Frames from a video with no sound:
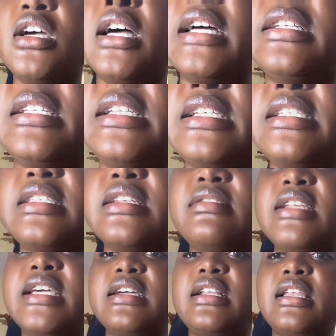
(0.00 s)
and this
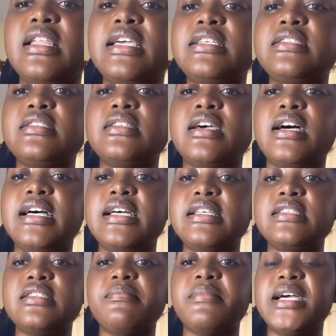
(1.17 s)
necklace
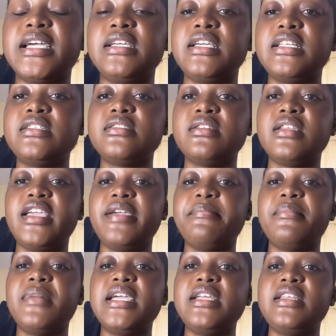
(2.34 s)
has my kid's name,
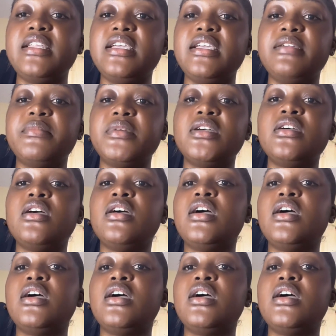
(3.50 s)
my name,